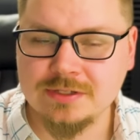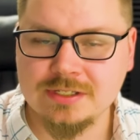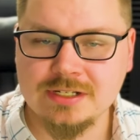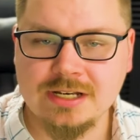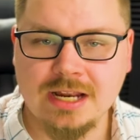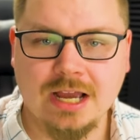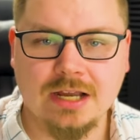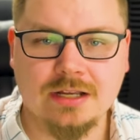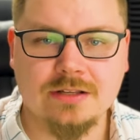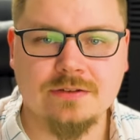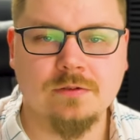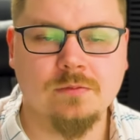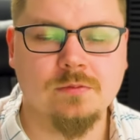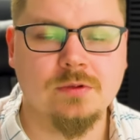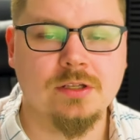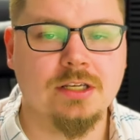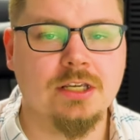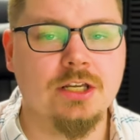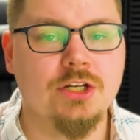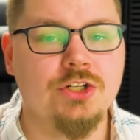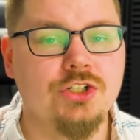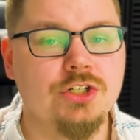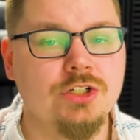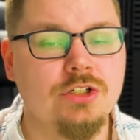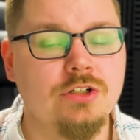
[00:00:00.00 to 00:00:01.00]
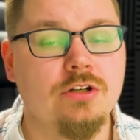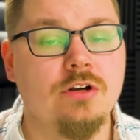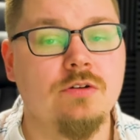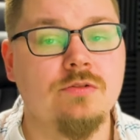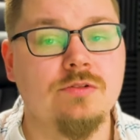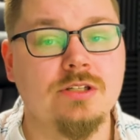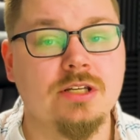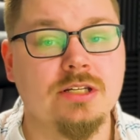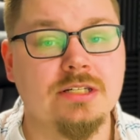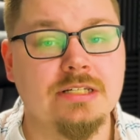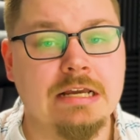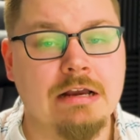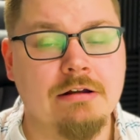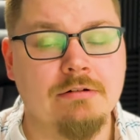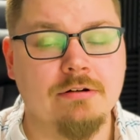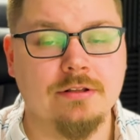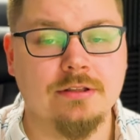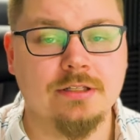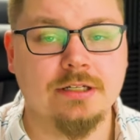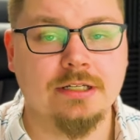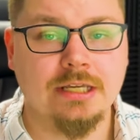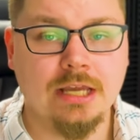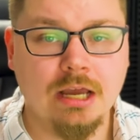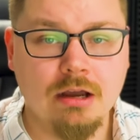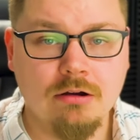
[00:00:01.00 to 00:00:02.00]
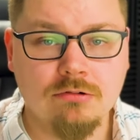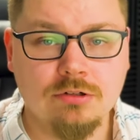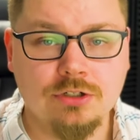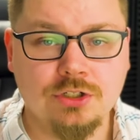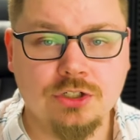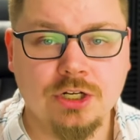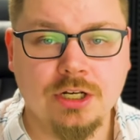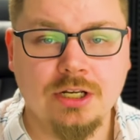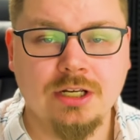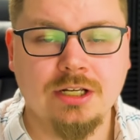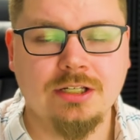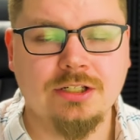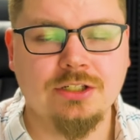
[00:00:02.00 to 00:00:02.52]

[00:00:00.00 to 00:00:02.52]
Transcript: snacks from the kitchen, you go sit down on the couch,